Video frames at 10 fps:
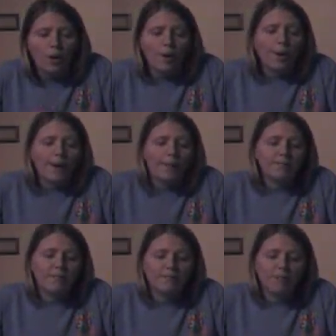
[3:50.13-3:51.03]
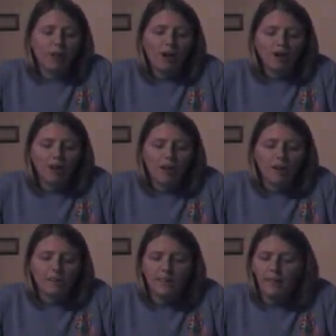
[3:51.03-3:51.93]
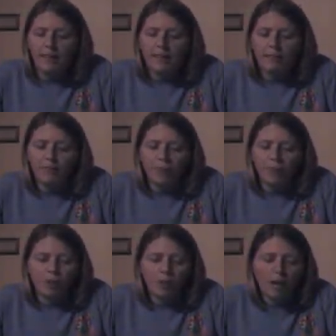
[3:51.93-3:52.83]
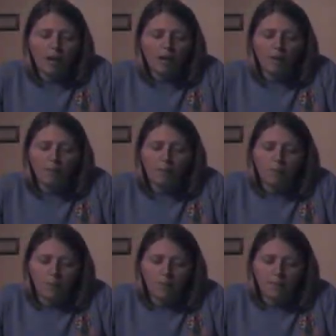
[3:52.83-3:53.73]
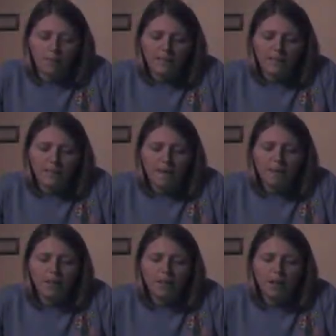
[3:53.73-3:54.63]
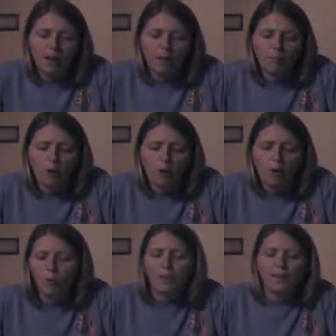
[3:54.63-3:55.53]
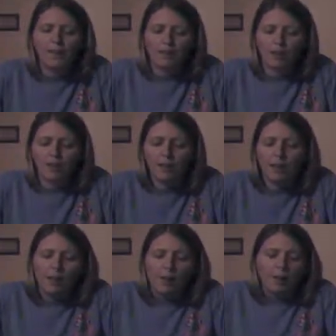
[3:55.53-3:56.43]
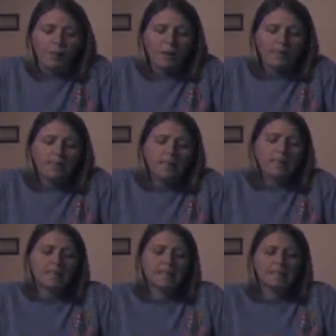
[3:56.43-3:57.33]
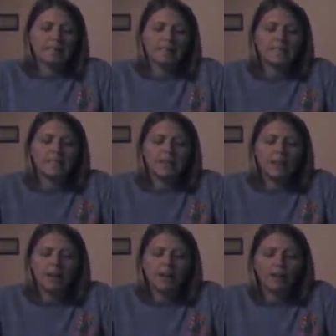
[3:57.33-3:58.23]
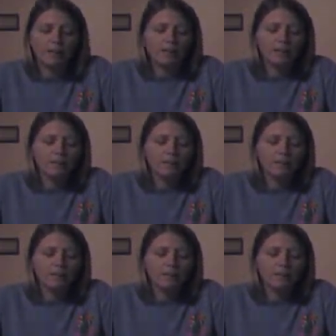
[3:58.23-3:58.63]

We have seen for ourselves that many of them do not keep their promises. I believe Ron Paul will be different because he has been sending